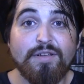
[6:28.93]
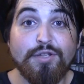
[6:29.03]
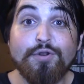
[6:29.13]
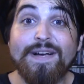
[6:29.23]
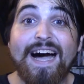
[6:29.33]

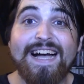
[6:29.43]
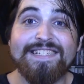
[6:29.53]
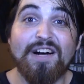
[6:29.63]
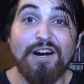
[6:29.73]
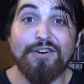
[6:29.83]
You guys
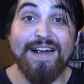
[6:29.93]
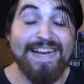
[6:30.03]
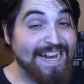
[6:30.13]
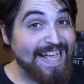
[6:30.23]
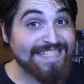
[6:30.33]
are great.
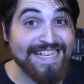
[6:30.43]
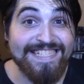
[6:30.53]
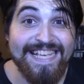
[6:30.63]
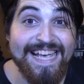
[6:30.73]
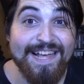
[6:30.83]
And as they
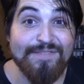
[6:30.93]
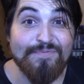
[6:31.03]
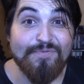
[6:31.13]
say at